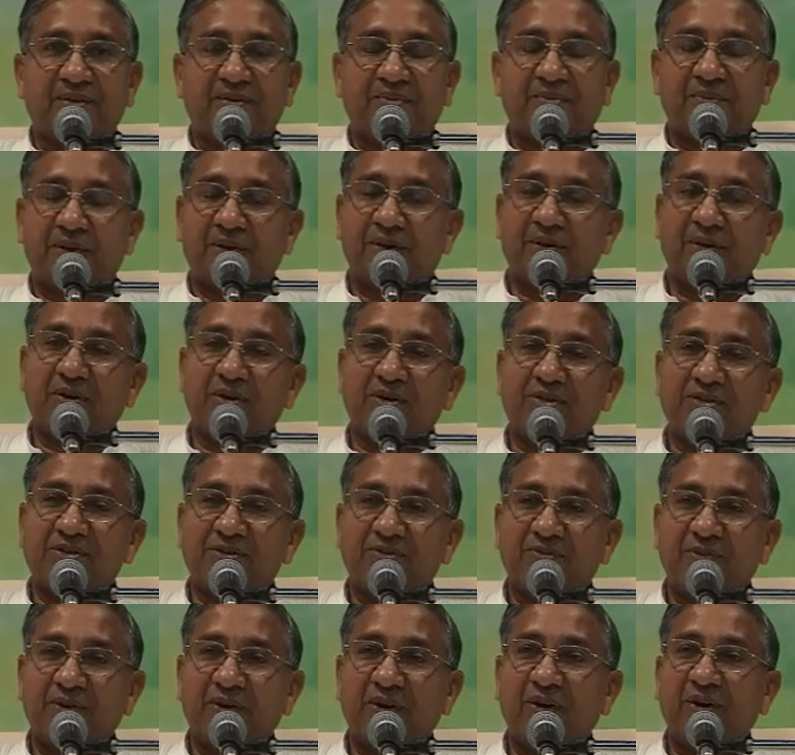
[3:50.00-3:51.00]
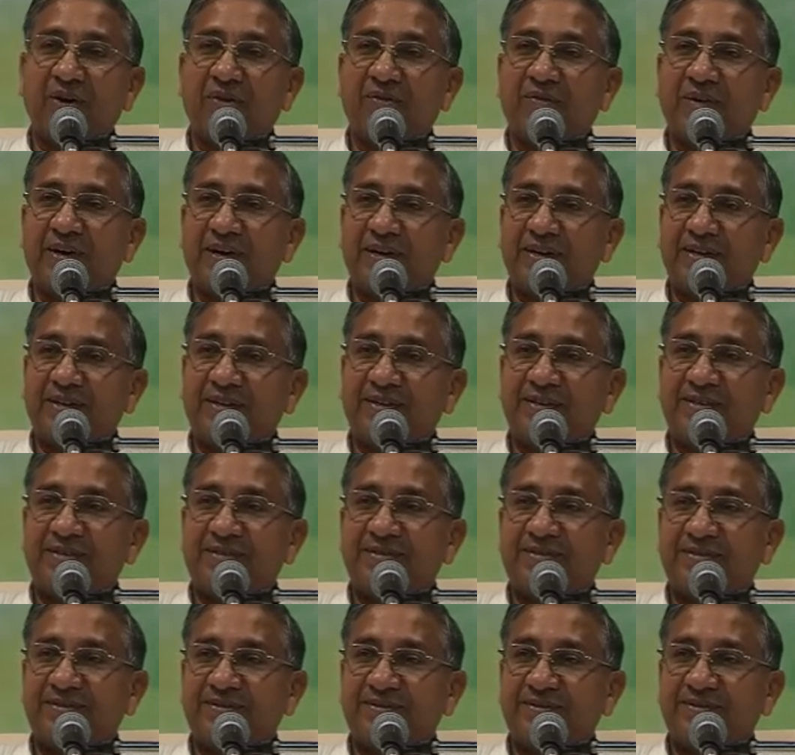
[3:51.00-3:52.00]
because we all want
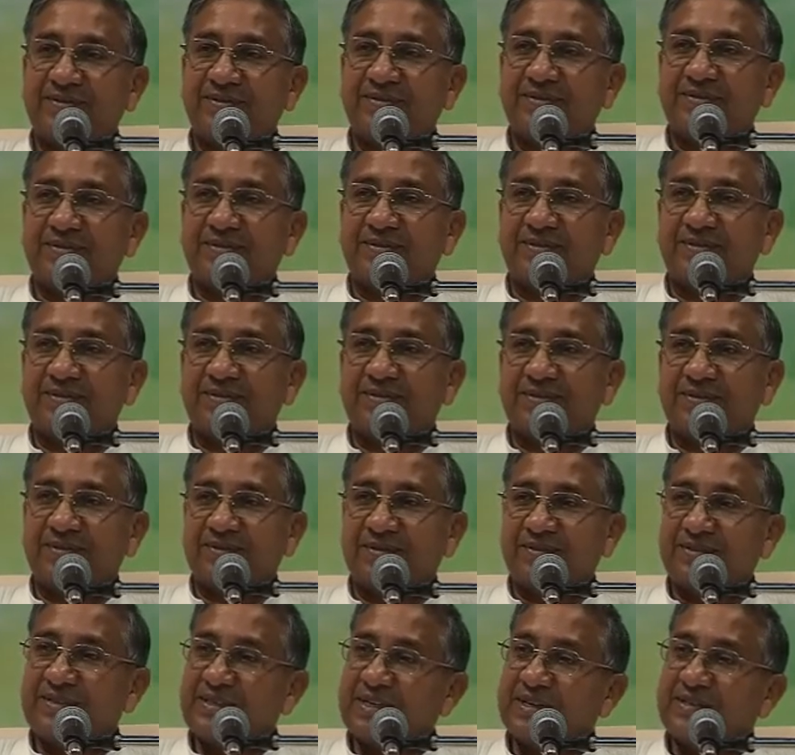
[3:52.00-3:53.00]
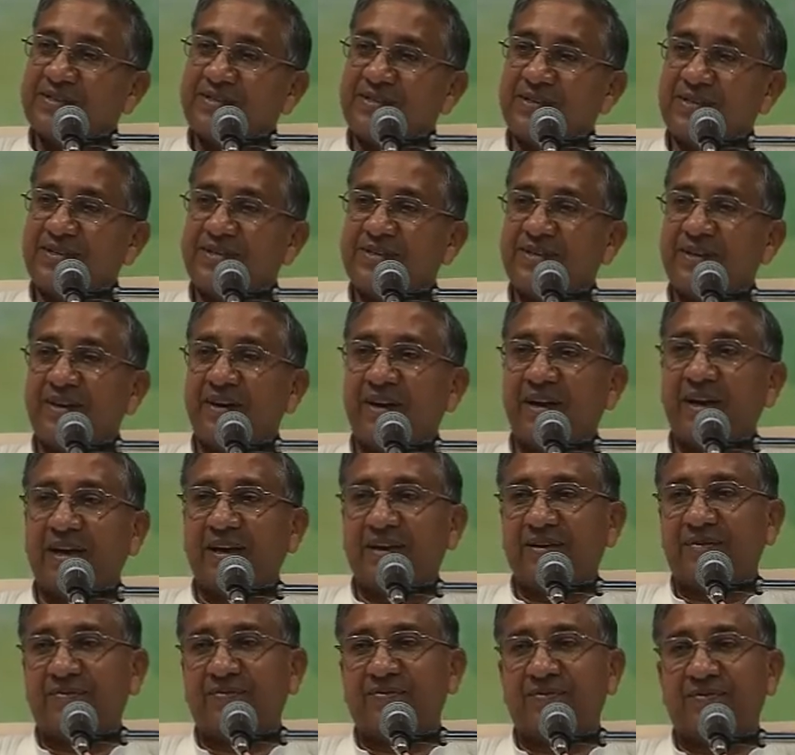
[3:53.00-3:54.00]
success in
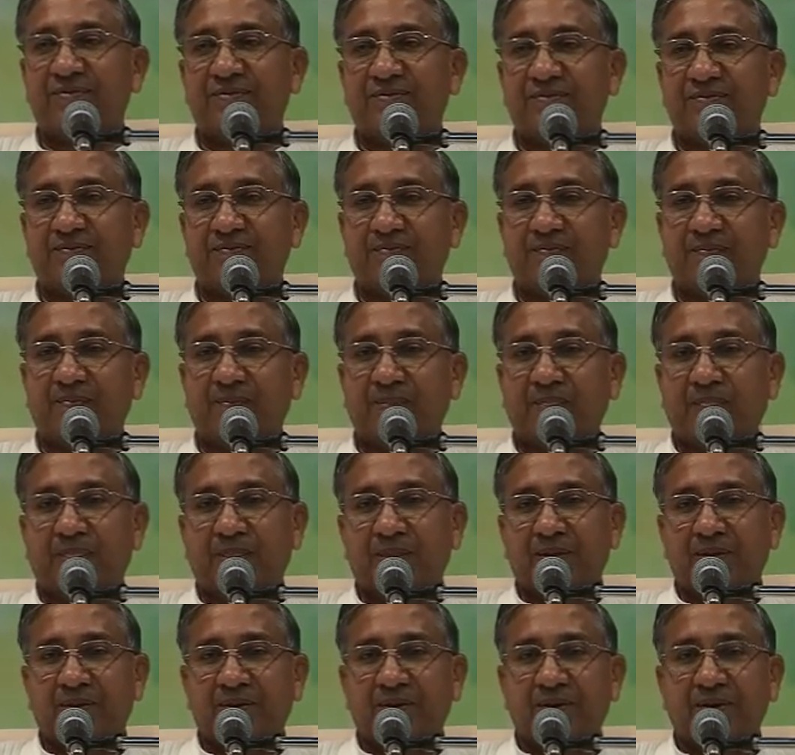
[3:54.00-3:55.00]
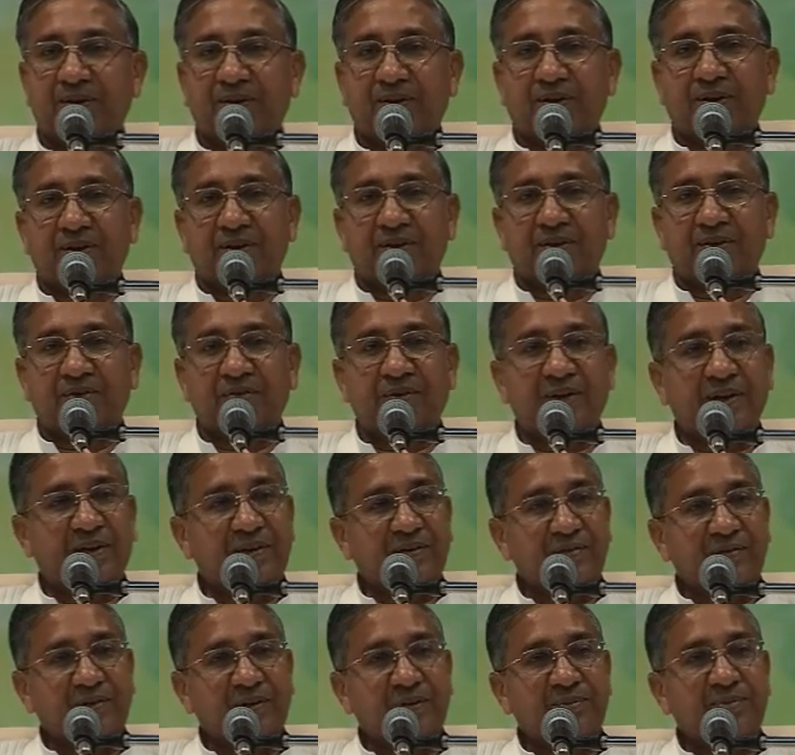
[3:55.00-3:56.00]
life,
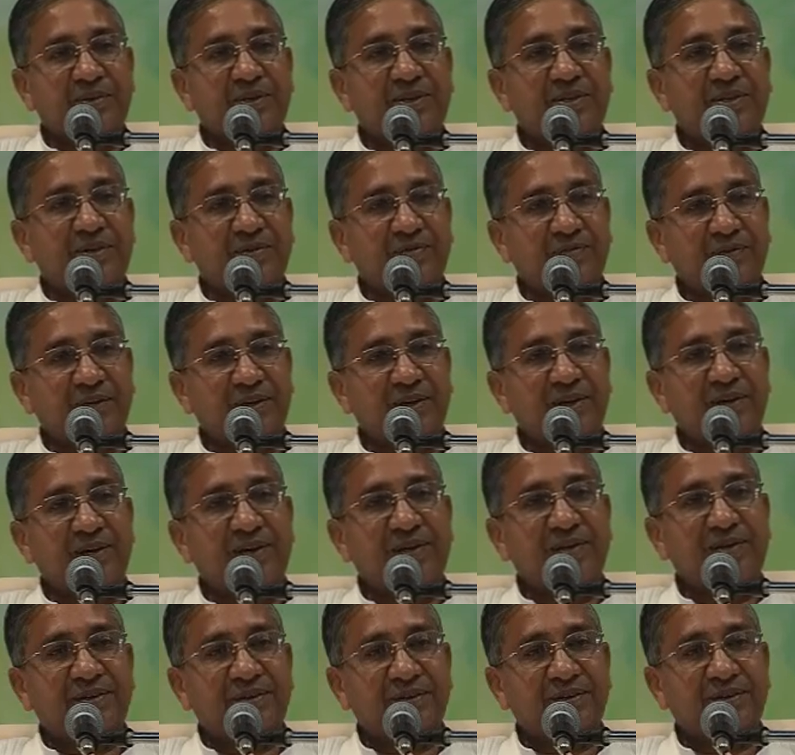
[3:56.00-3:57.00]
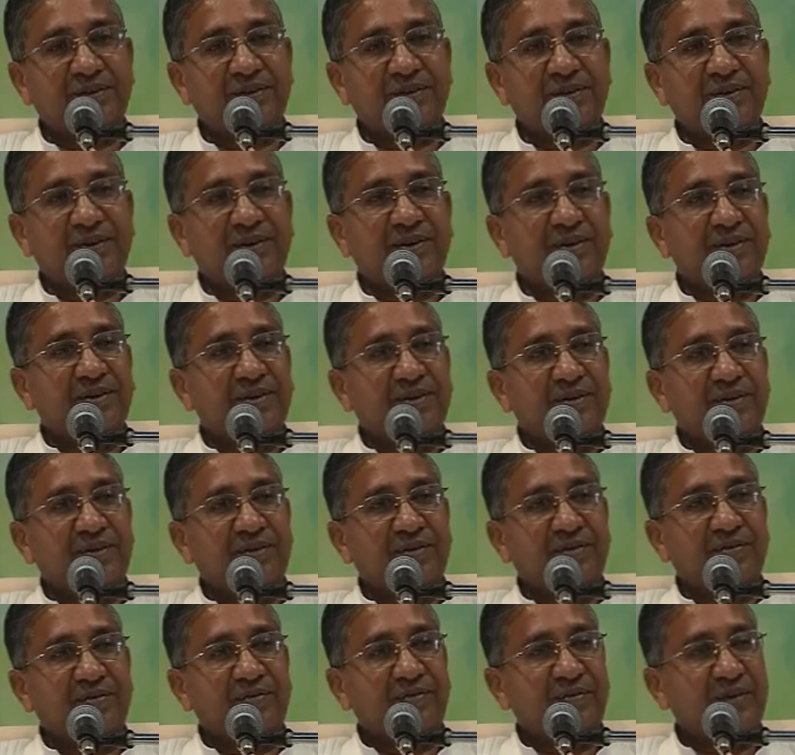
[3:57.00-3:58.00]
whatever be the field,
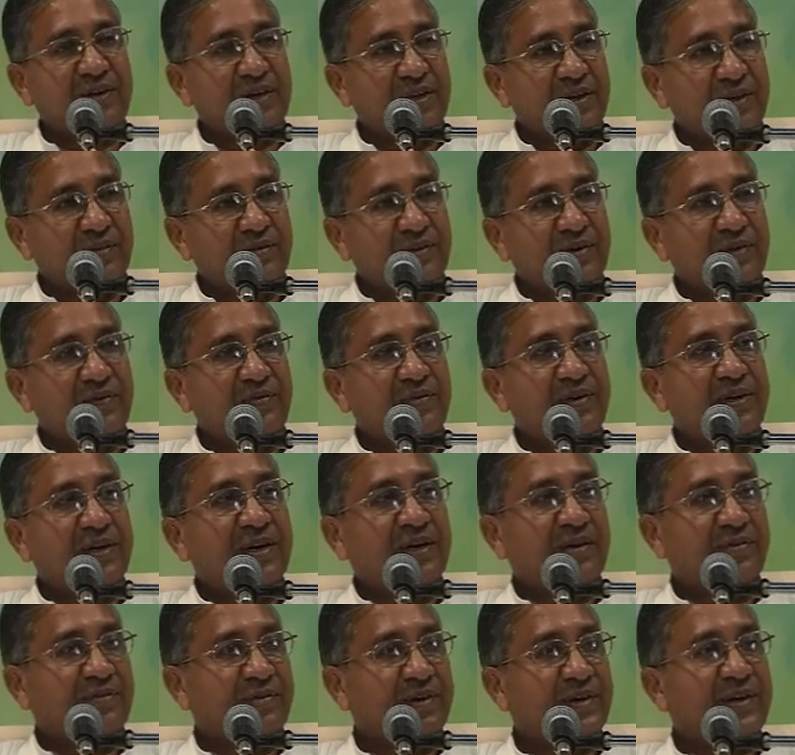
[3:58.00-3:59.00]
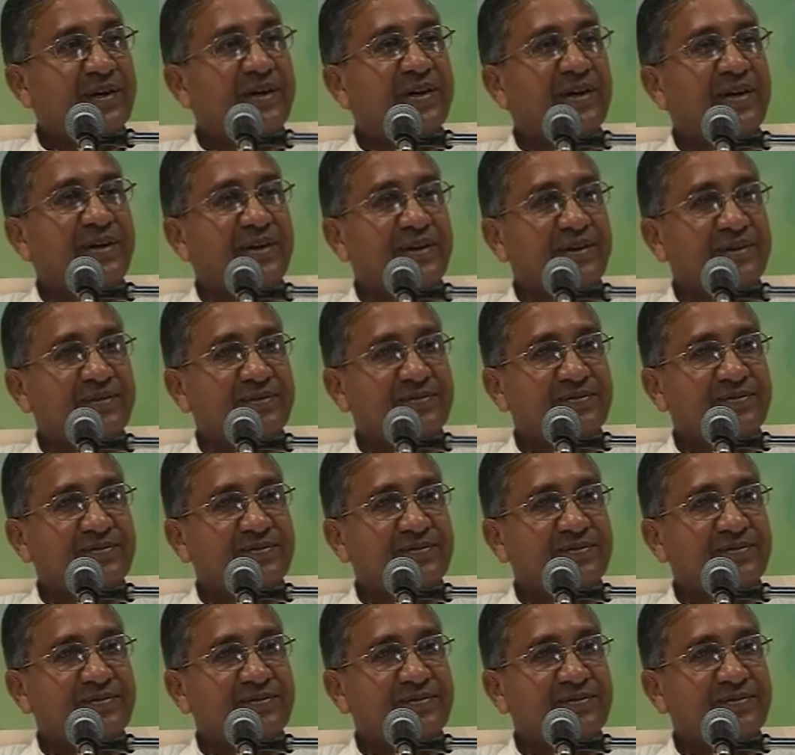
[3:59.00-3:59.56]
wherever we are working.